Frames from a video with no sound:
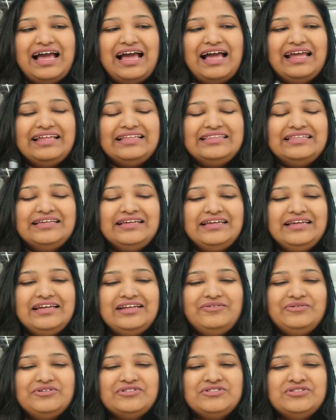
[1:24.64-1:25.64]
I think
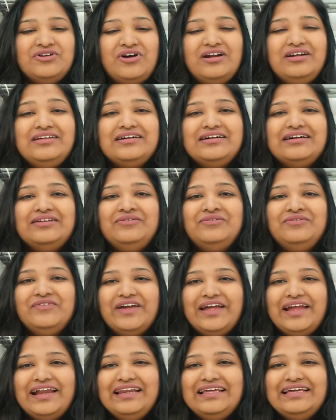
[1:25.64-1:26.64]
it was not
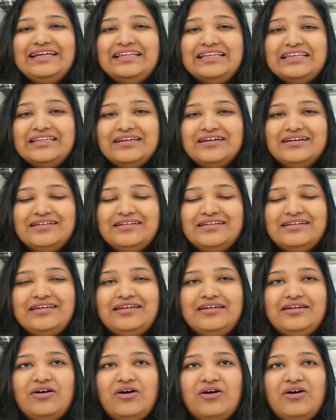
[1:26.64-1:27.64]
conveyed
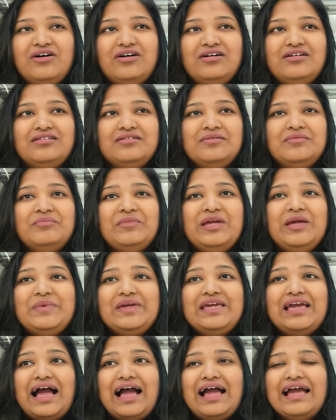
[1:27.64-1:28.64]
clearly, or
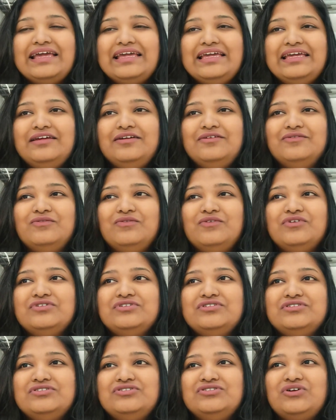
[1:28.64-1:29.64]
maybe I
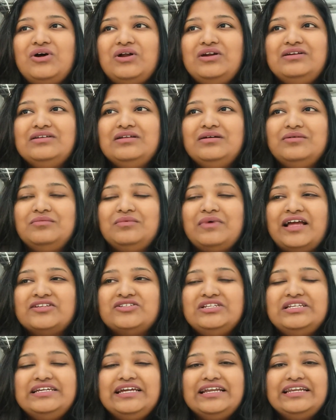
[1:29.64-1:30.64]
was not
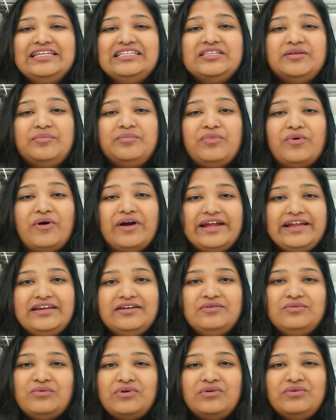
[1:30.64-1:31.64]
actually getting the
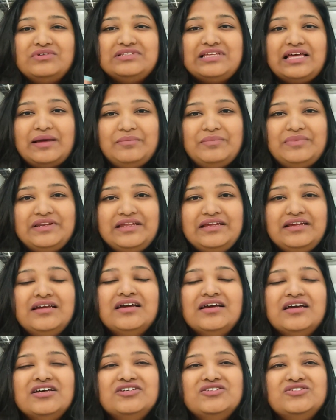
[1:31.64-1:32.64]
point what was happening.
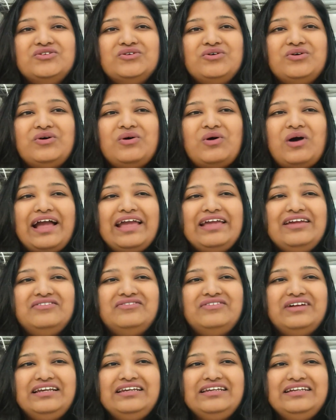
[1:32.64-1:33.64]
So I
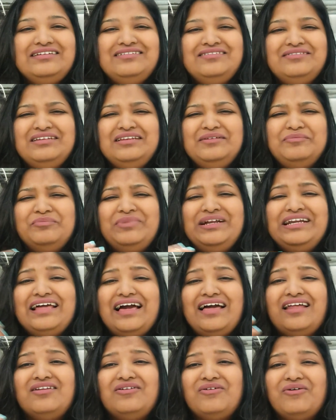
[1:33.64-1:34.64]
felt it a bit
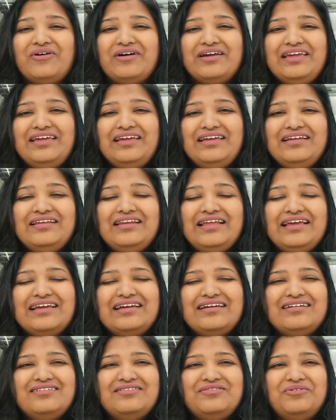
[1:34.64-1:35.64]
annoying,
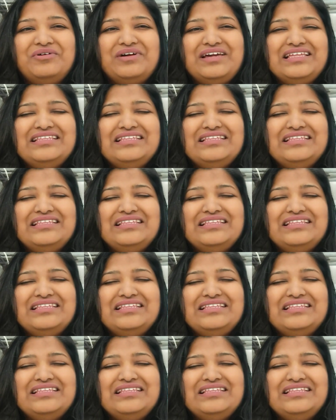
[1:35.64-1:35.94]
like, okay,